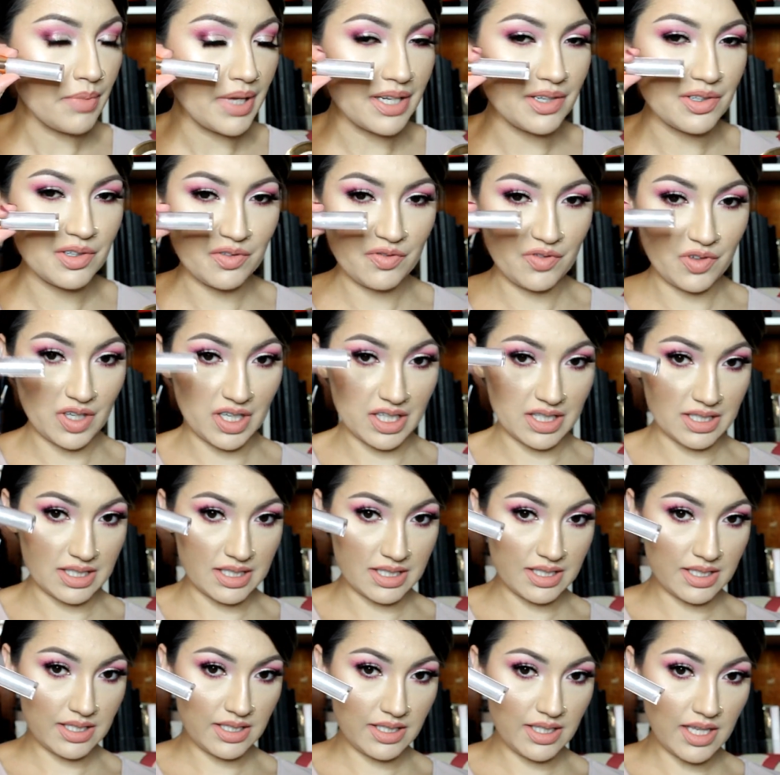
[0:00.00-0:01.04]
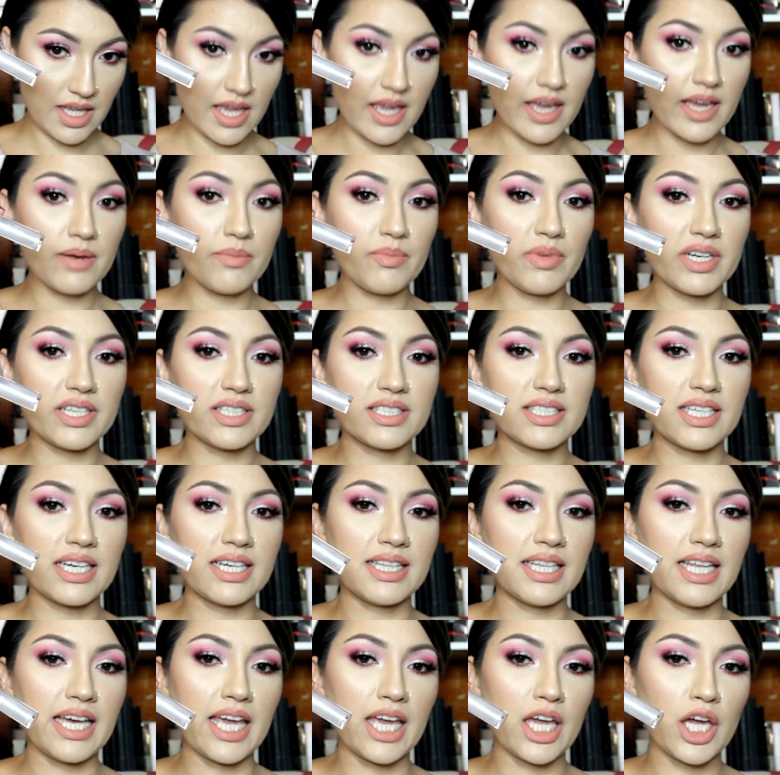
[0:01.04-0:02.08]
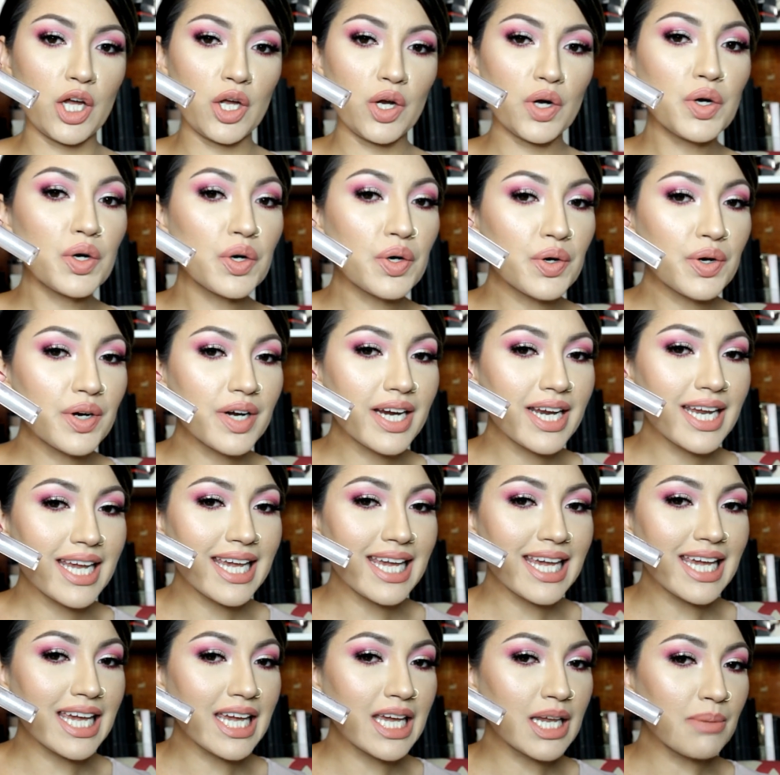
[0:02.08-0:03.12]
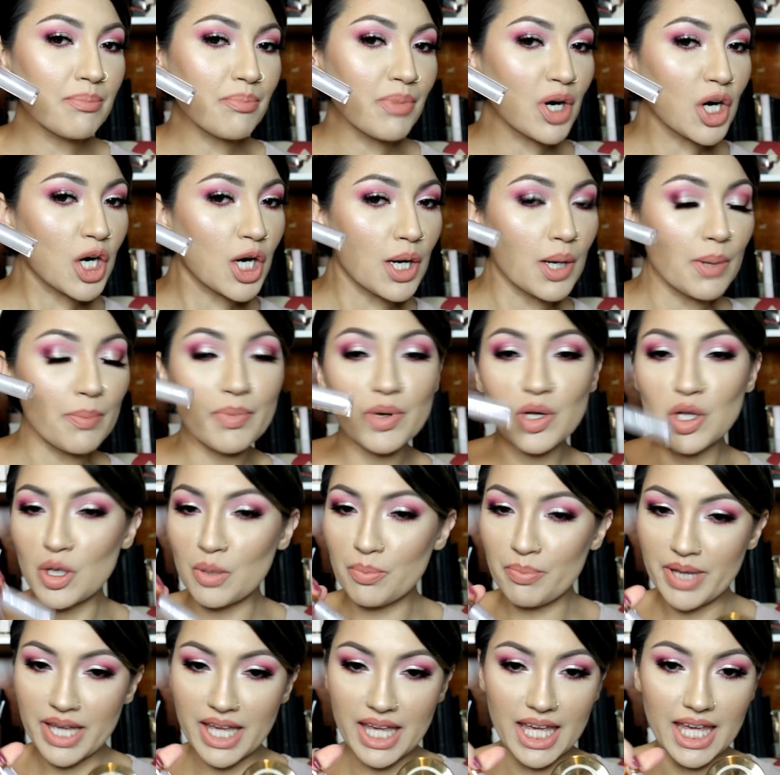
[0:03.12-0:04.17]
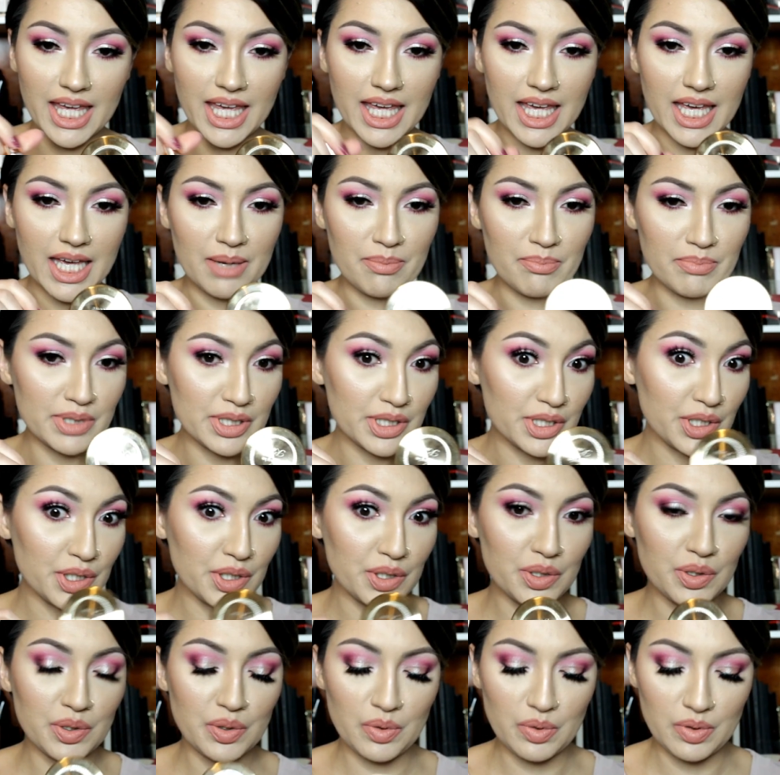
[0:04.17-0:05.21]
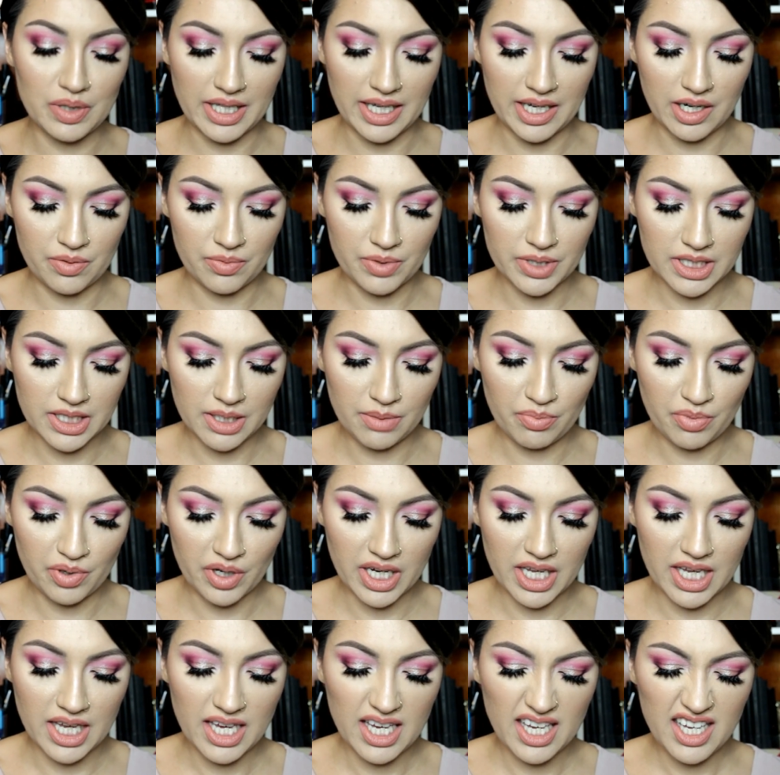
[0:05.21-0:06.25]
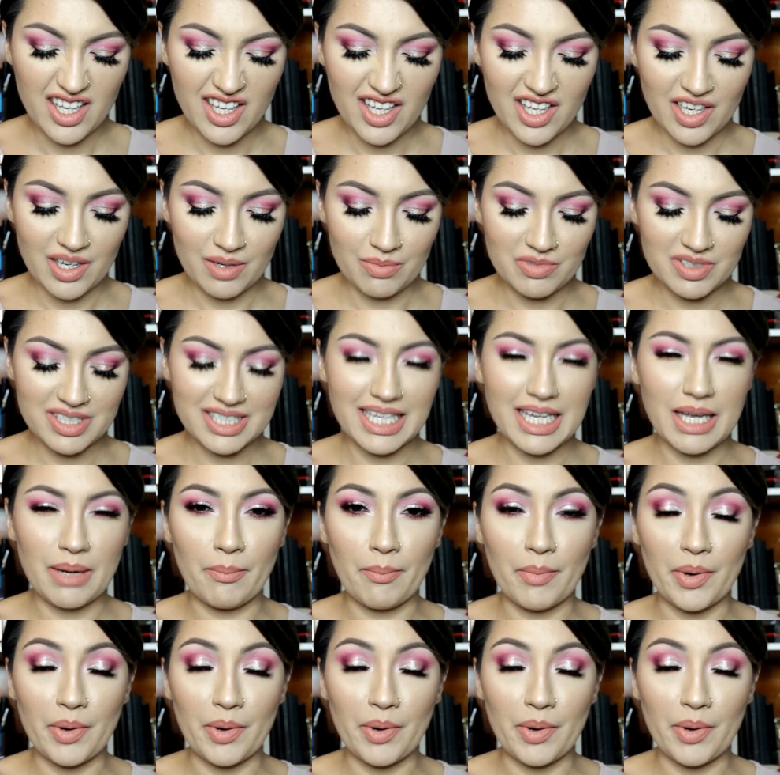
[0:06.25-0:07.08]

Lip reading: I don't know if you can see it, but it's got like green, purple, pink, blue, like a really pretty, almost like